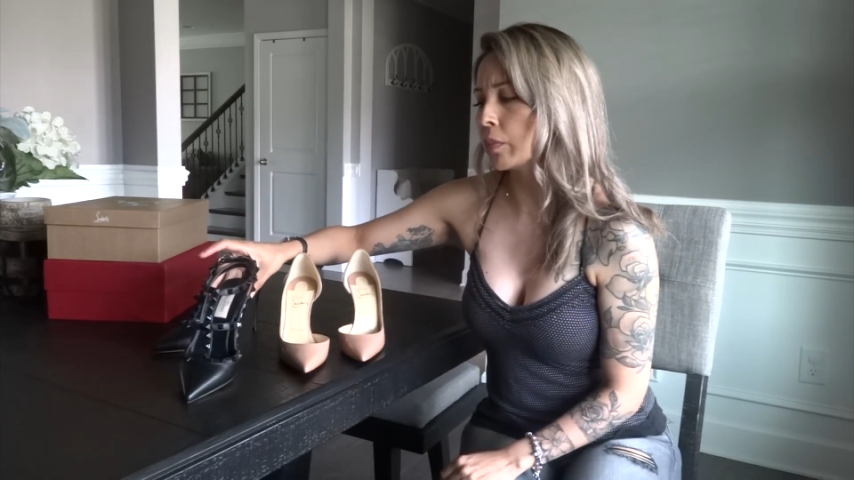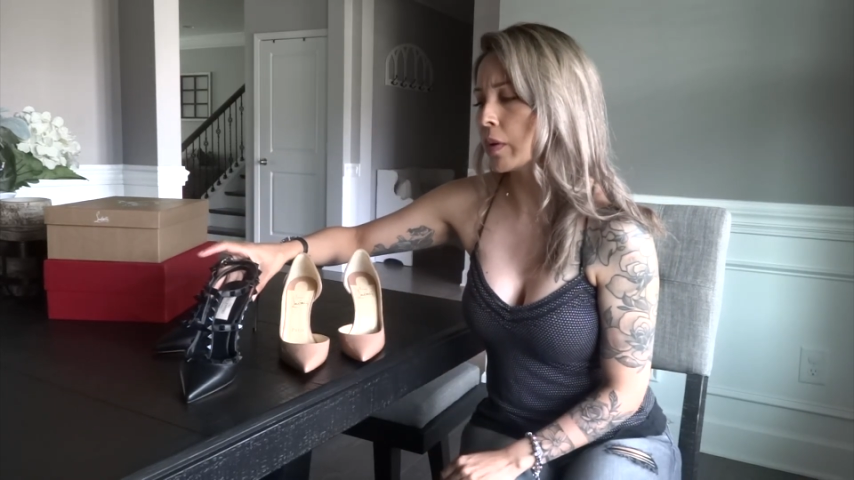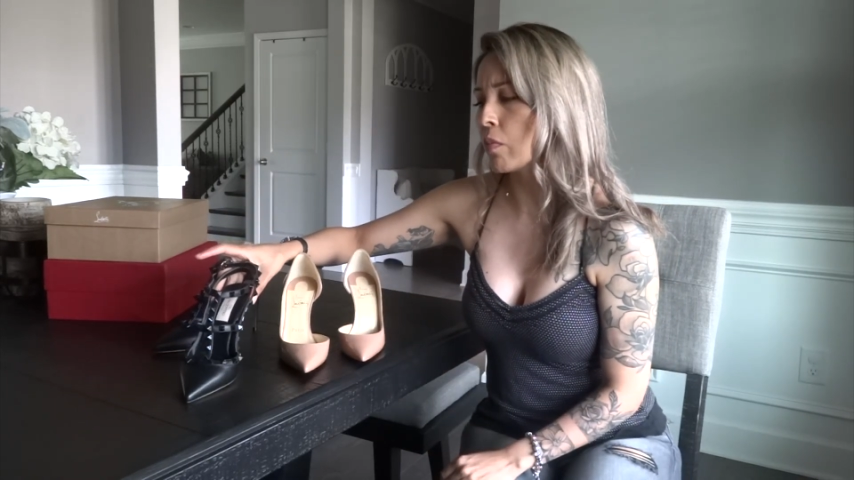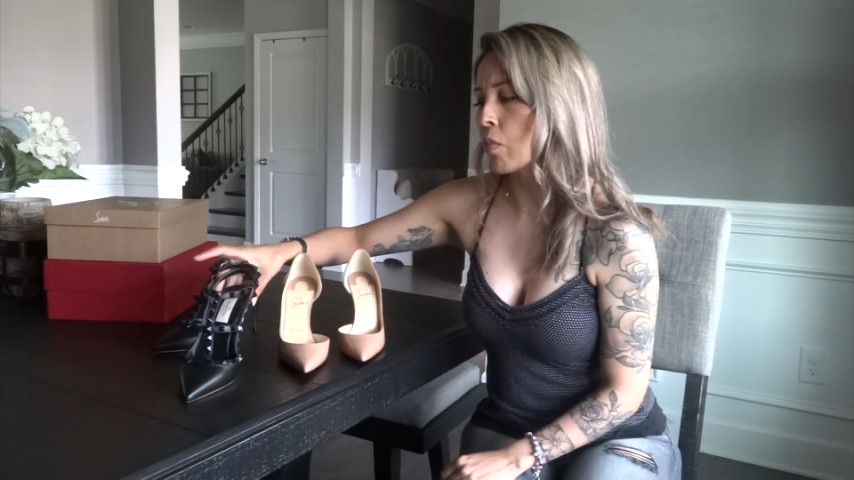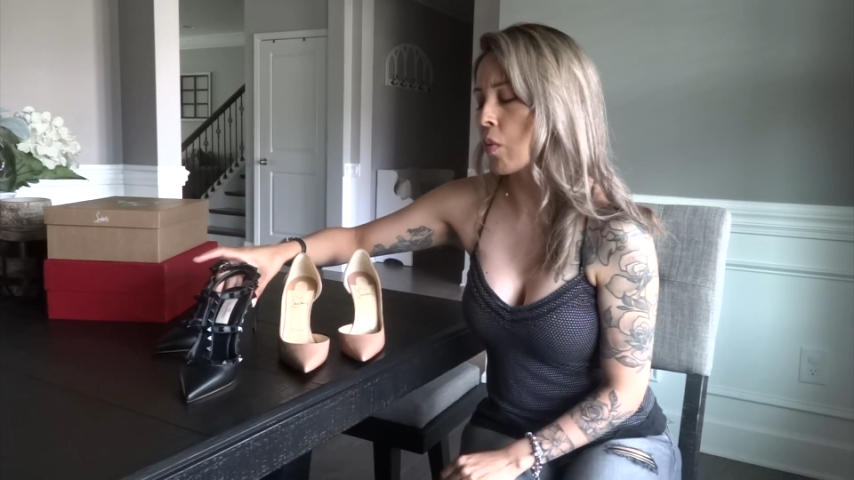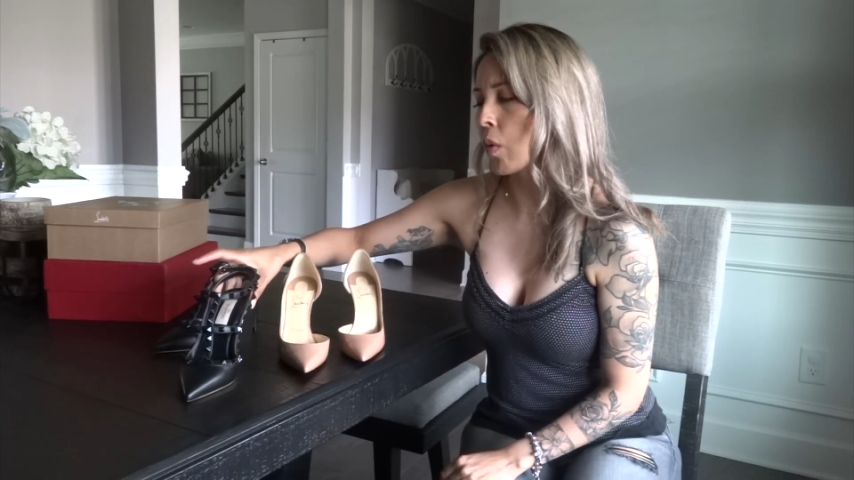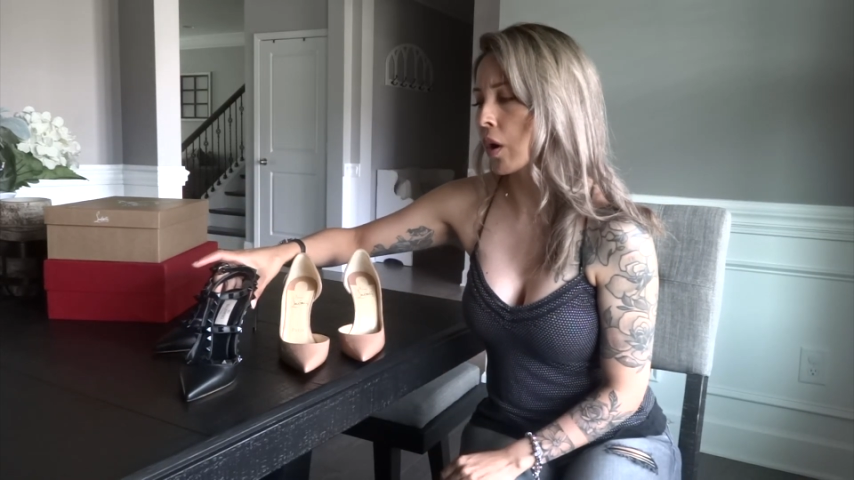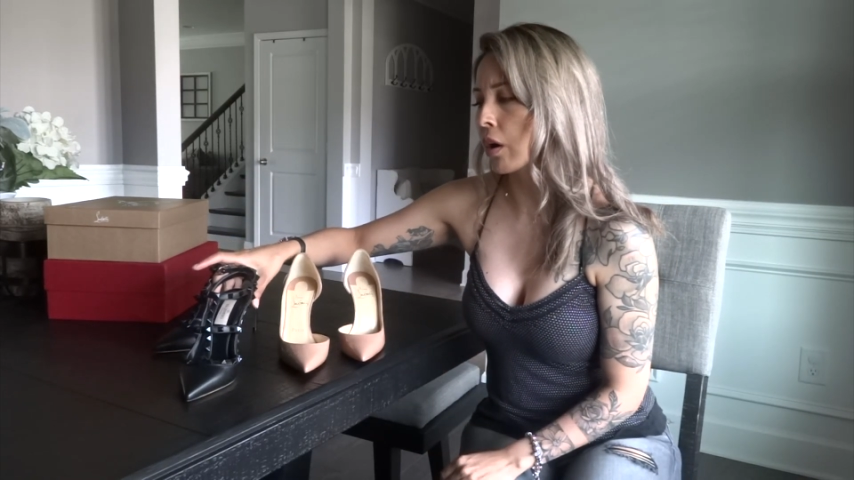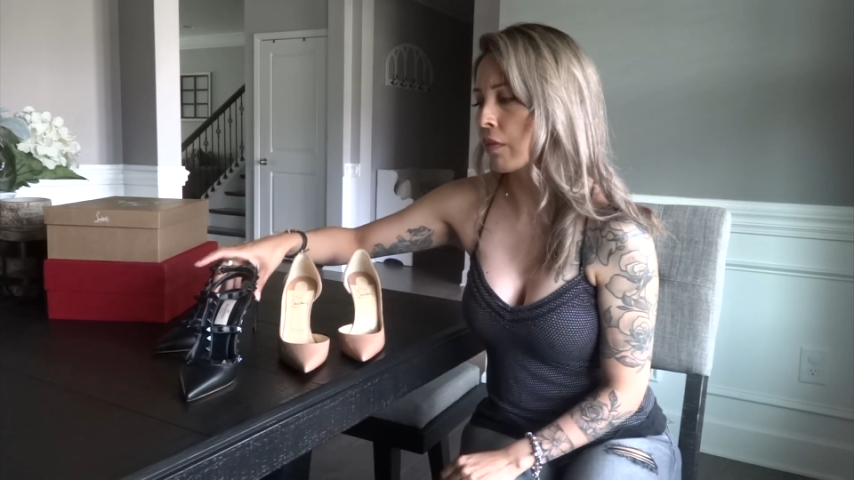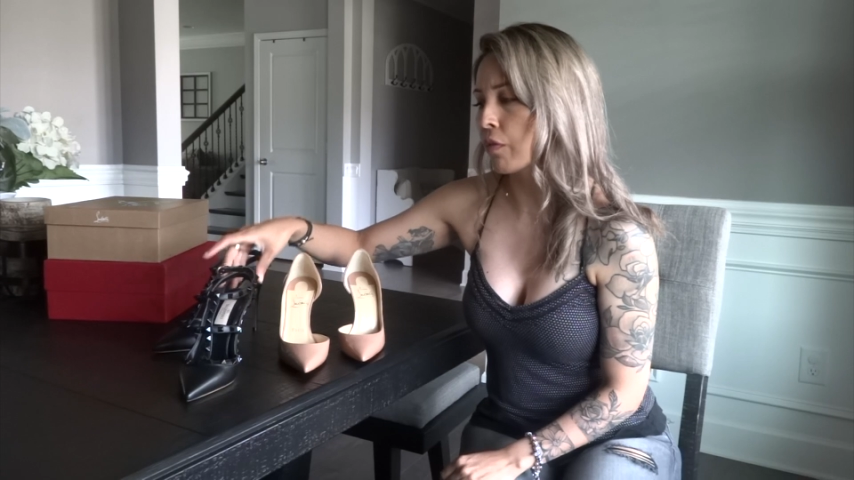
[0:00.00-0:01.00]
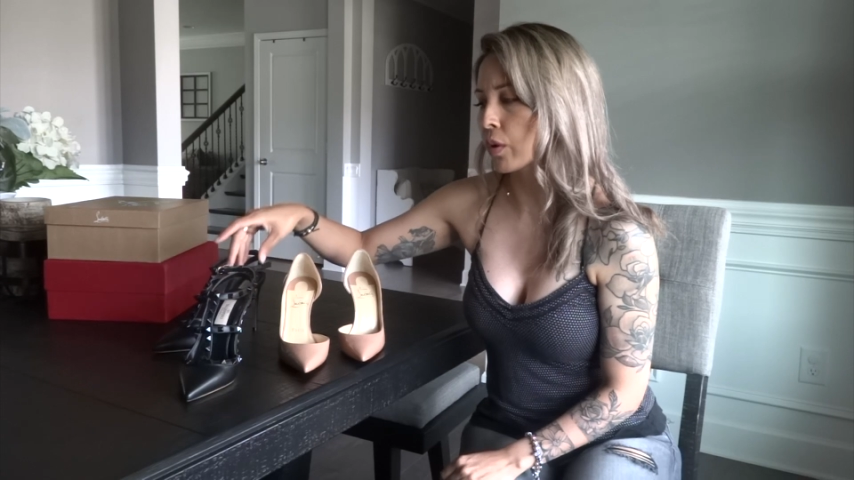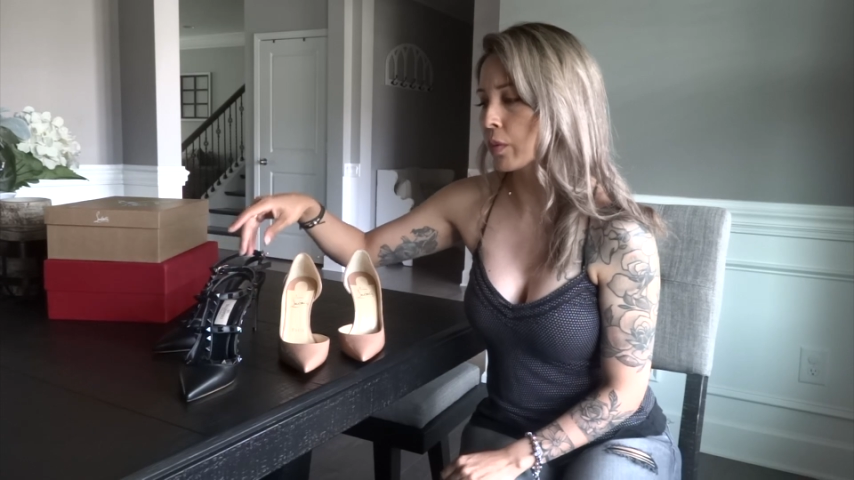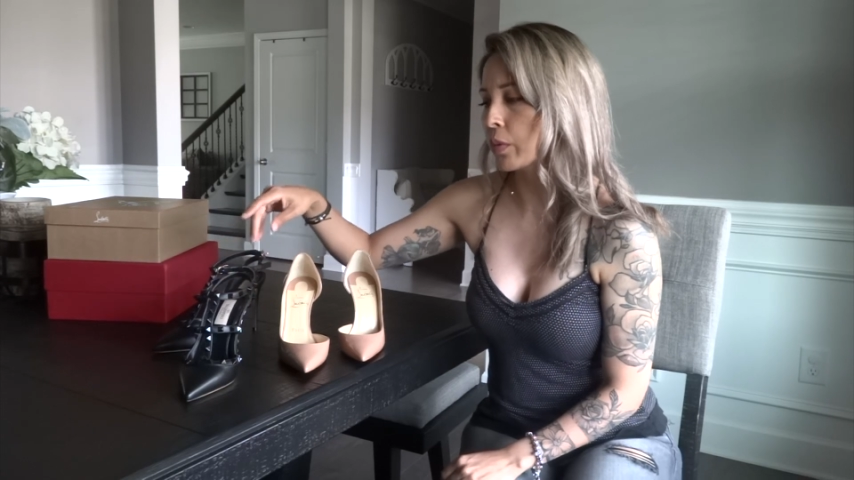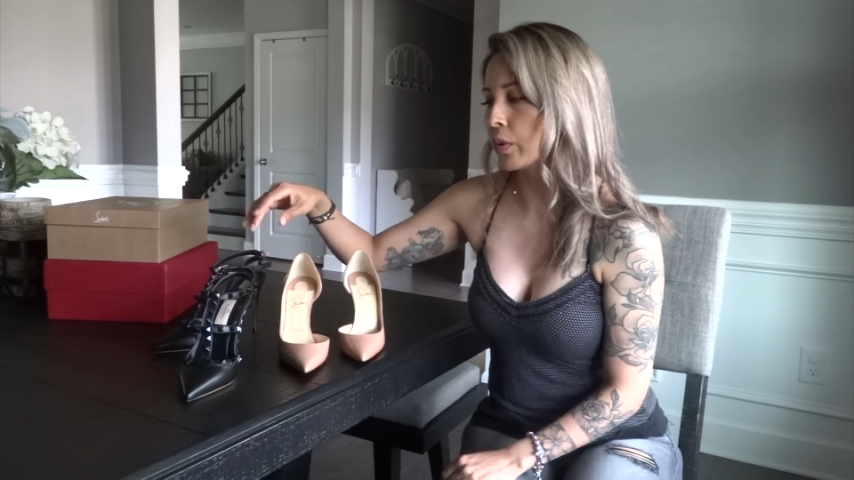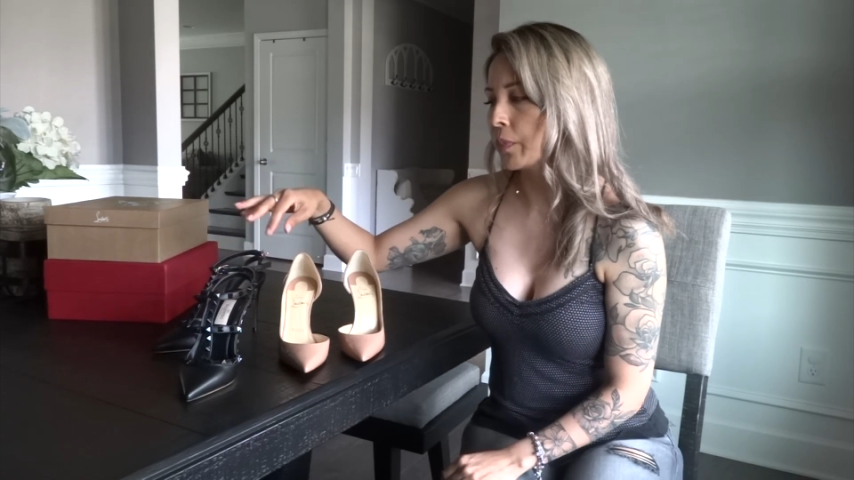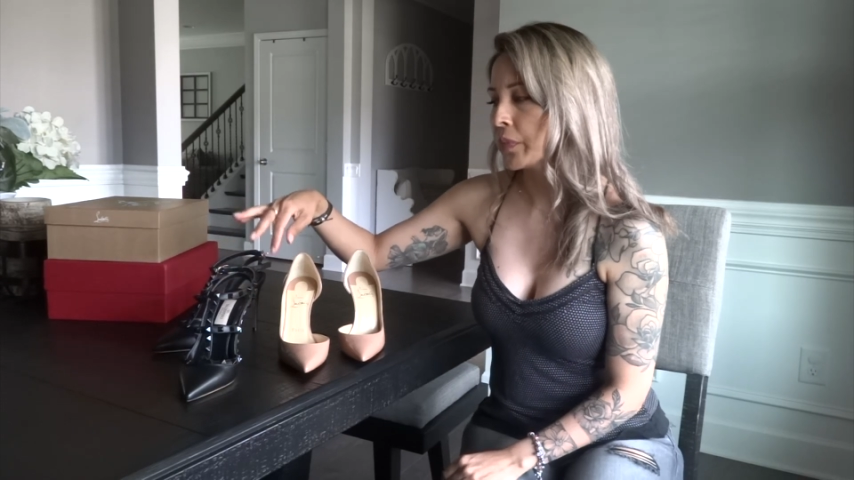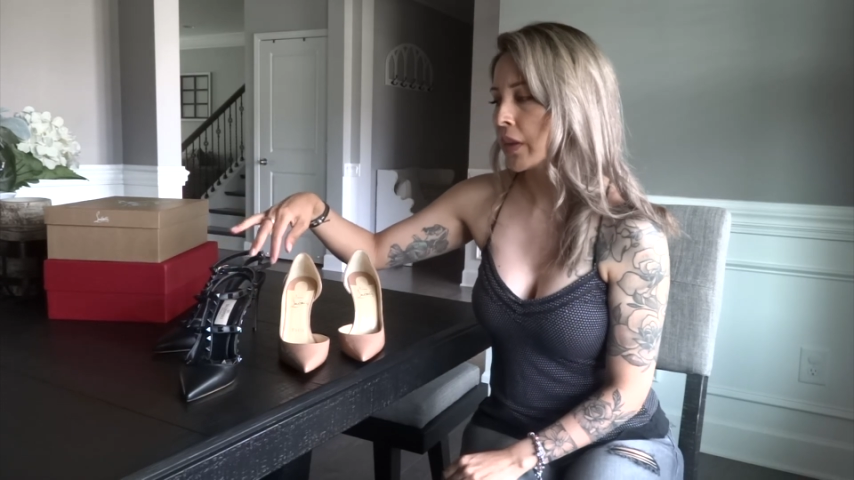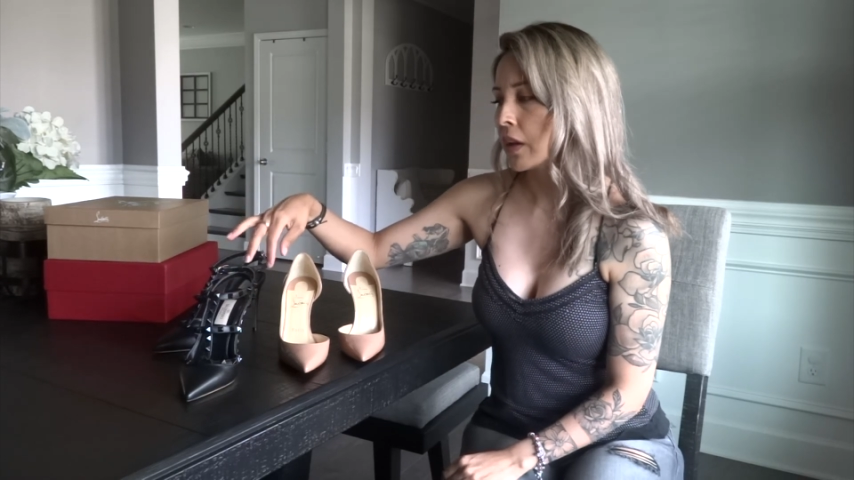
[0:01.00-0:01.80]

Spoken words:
bit more affordable